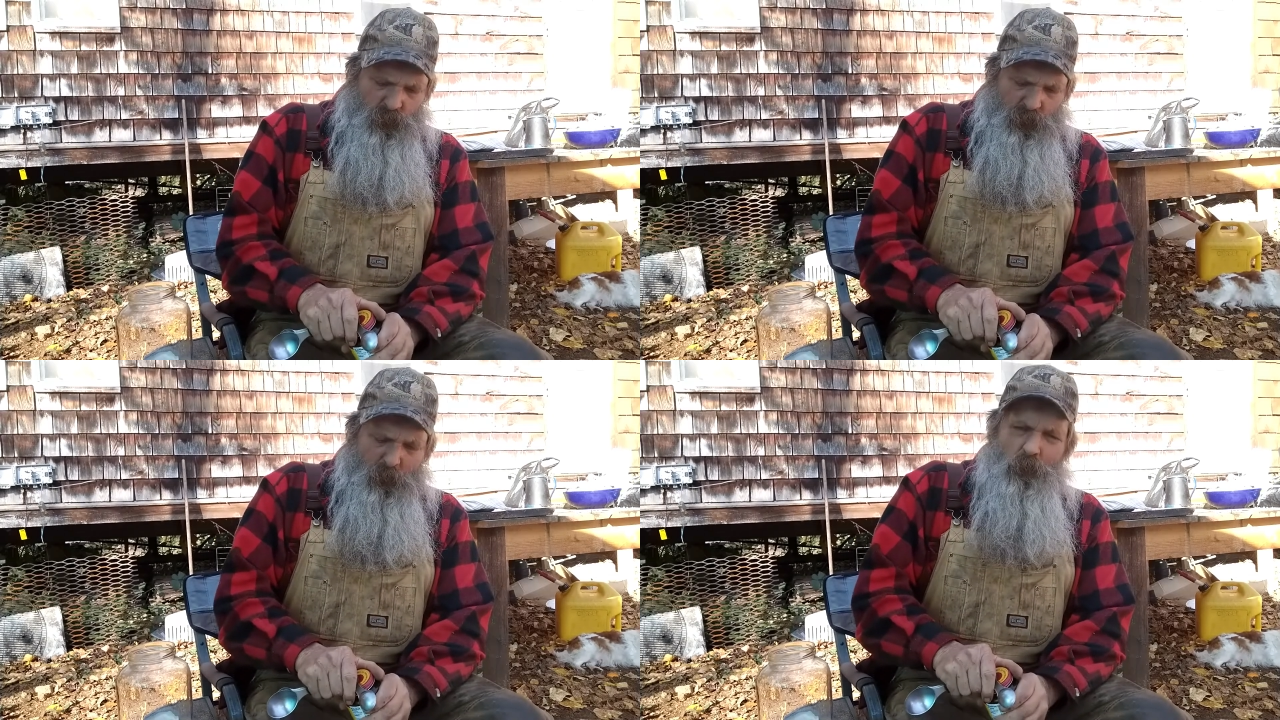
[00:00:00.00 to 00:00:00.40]

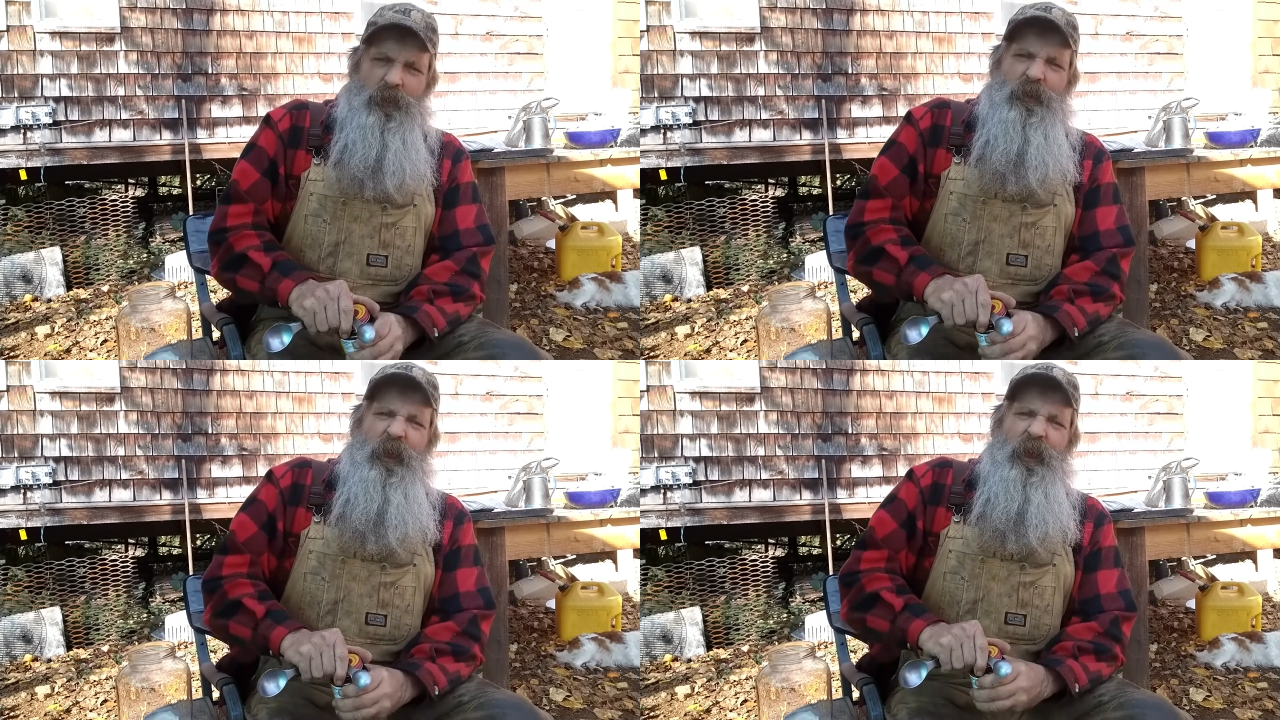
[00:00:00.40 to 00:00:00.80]
I want to
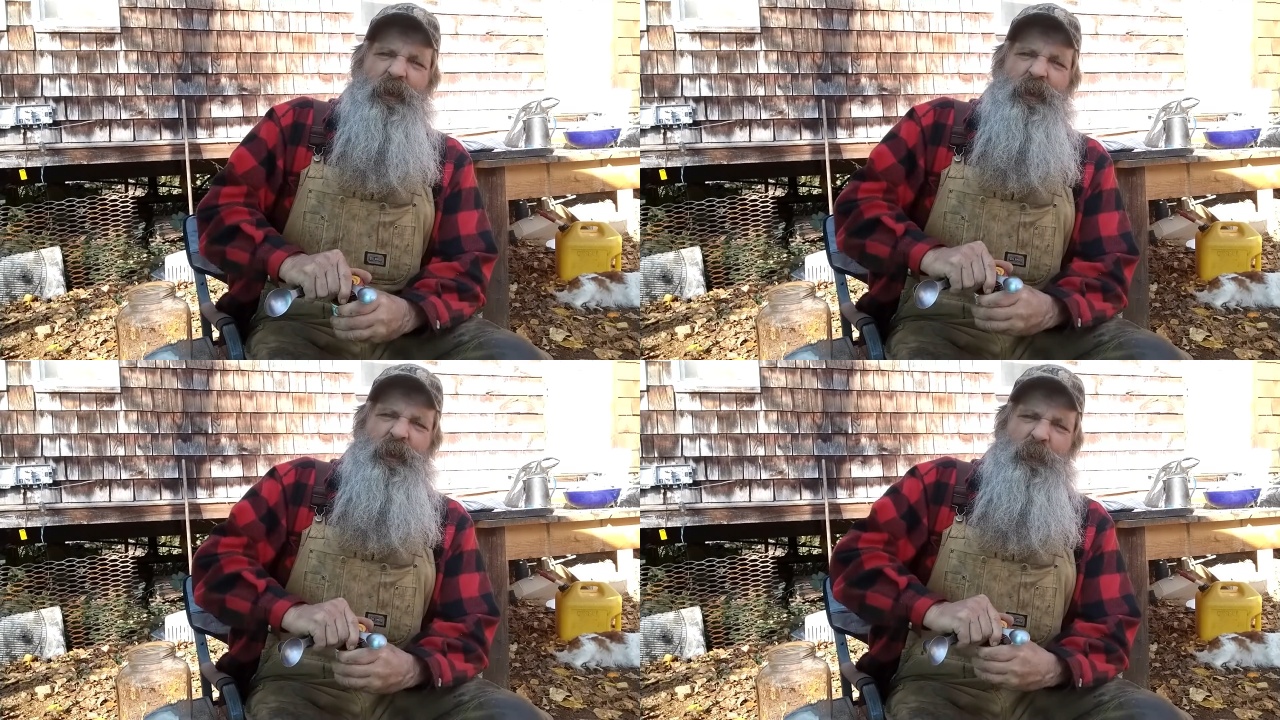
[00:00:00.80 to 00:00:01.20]
add a
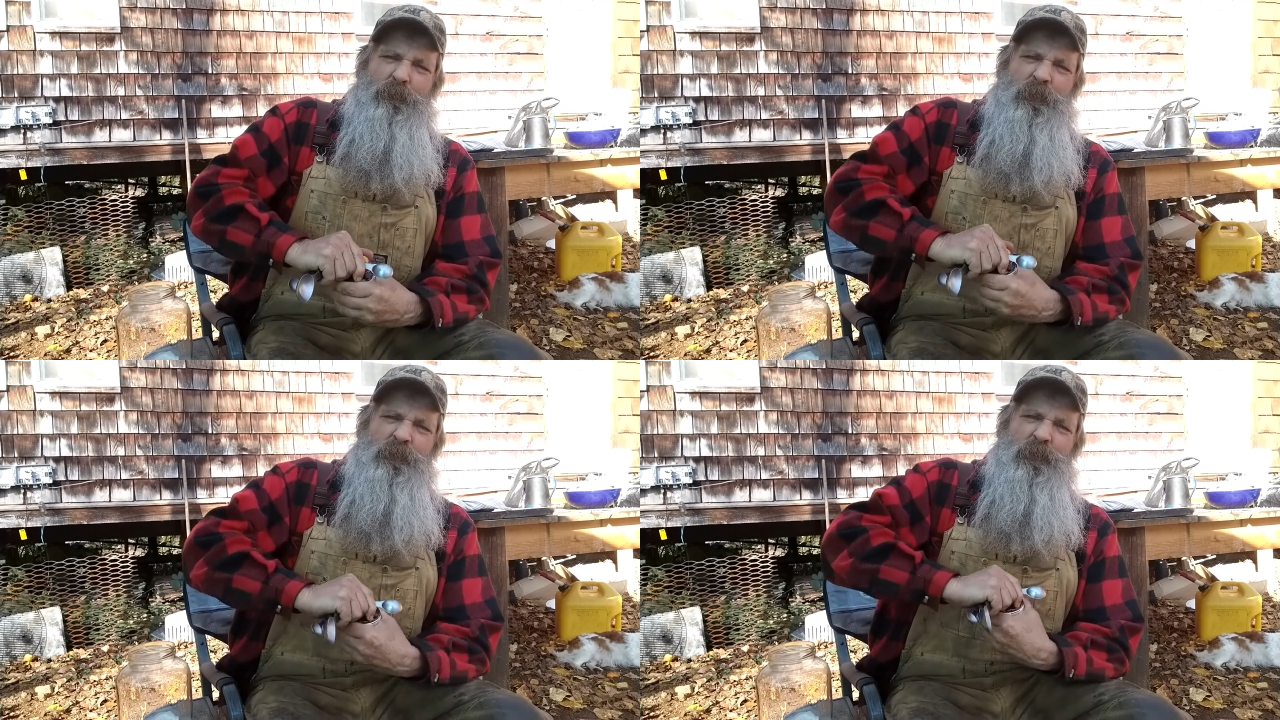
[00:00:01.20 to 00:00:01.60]
heaping
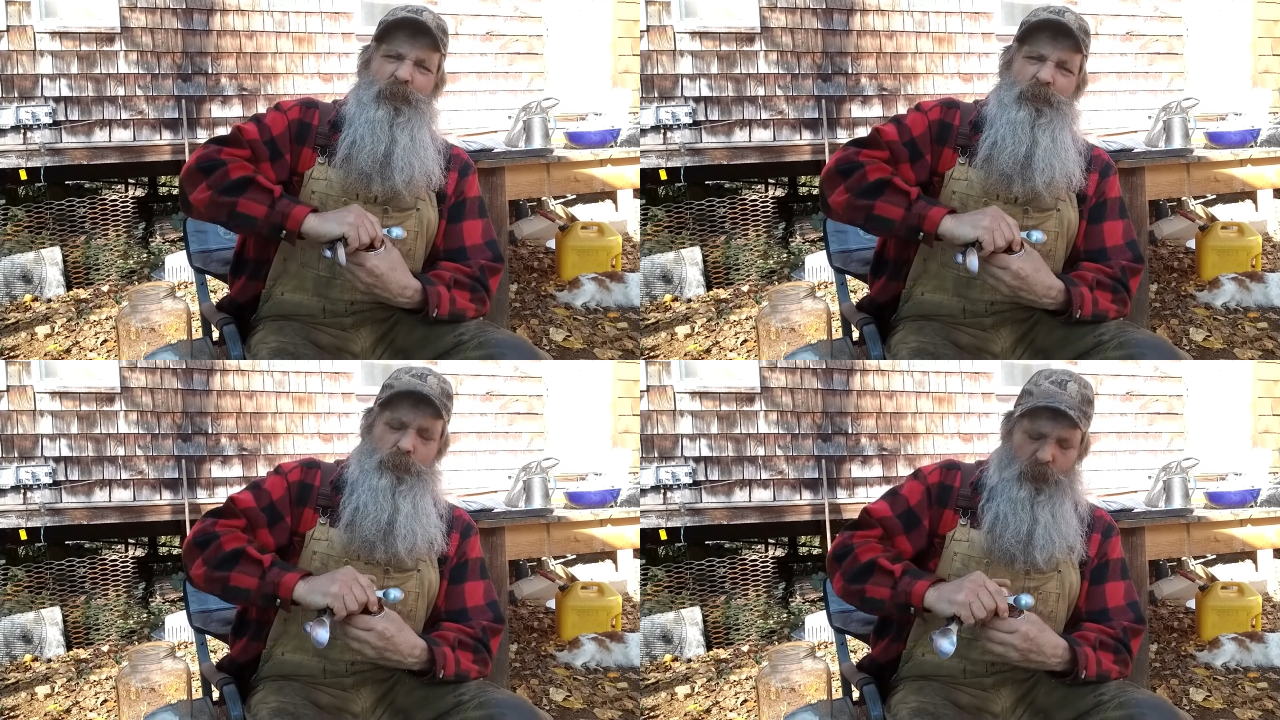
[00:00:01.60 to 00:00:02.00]

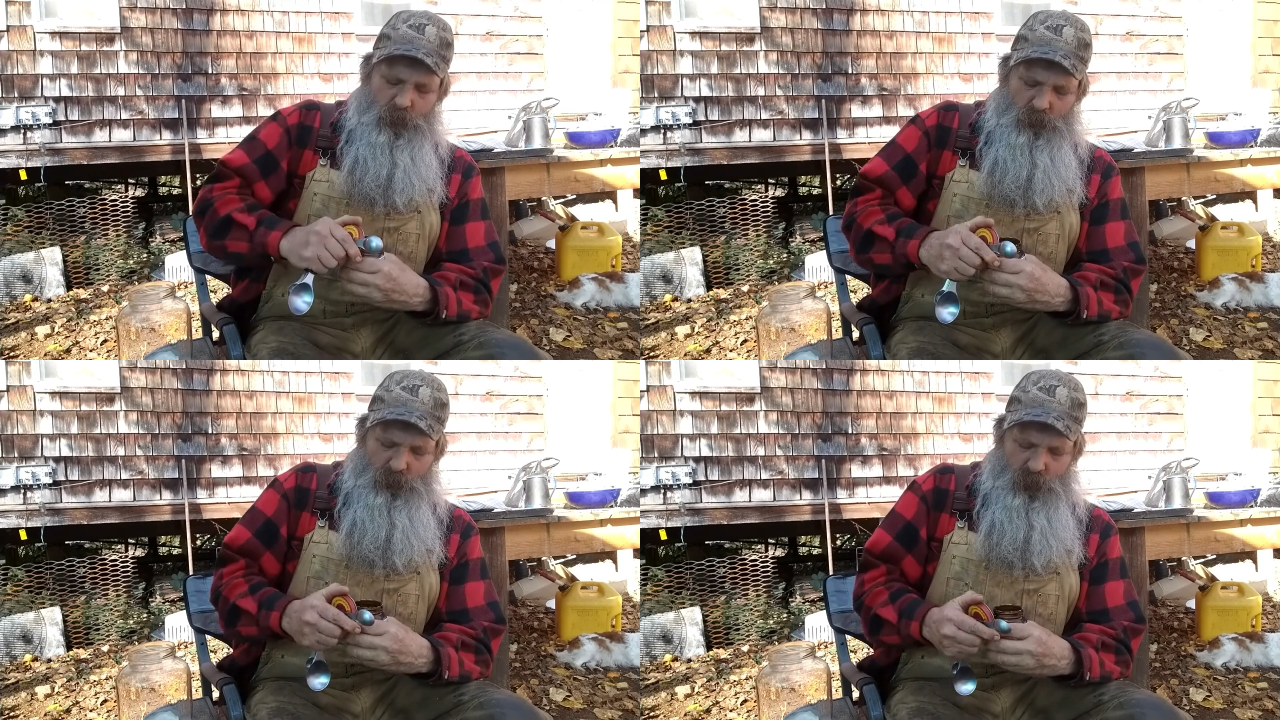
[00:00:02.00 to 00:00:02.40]
teaspoon
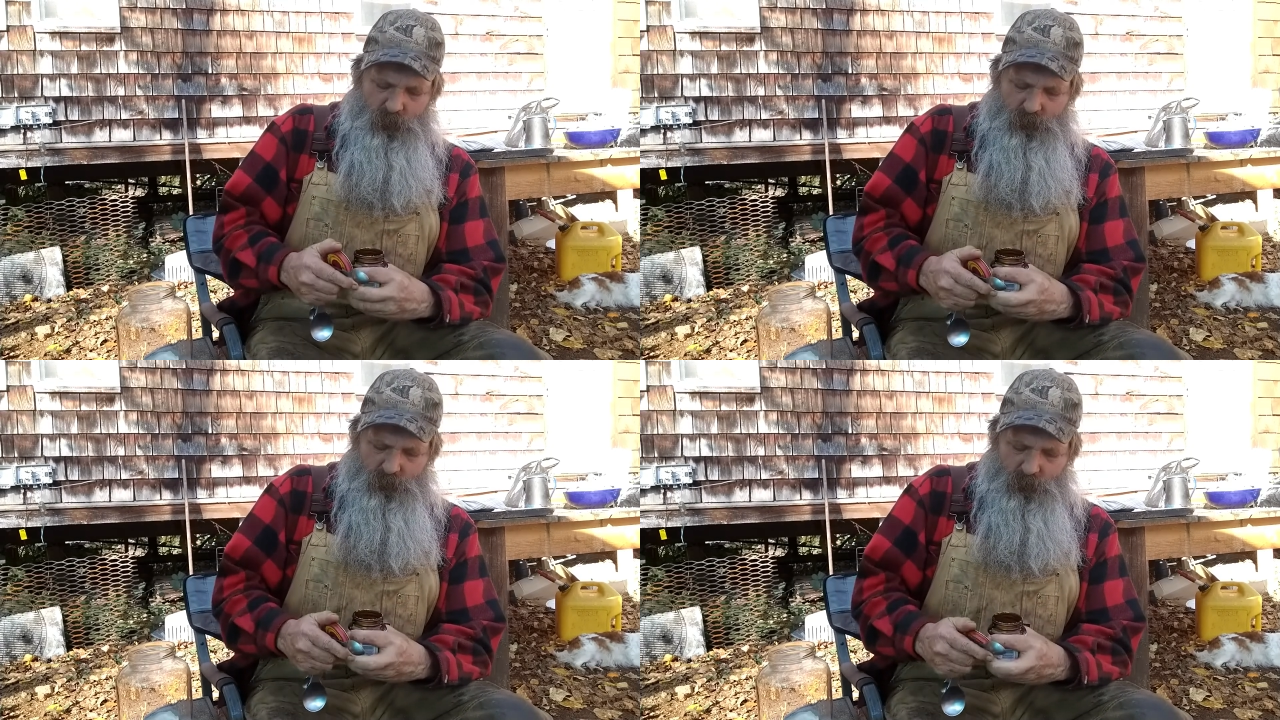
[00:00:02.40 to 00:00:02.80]
of
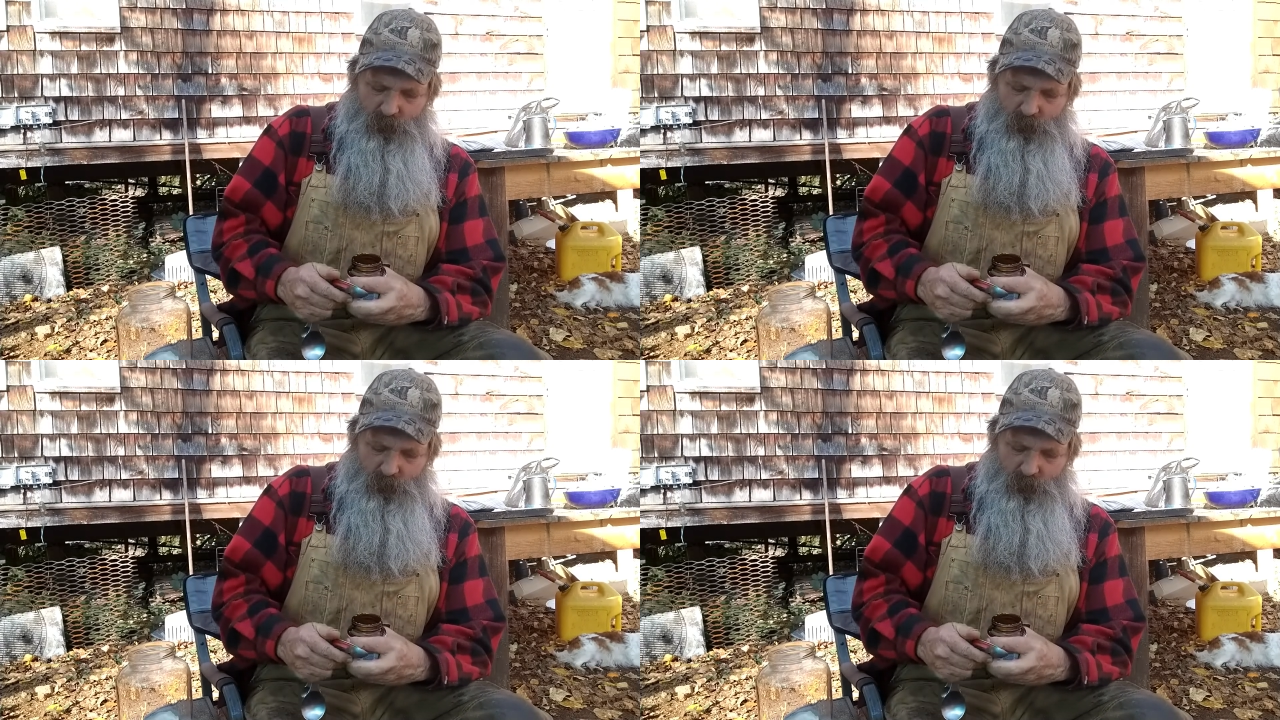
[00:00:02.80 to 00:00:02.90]
yeast.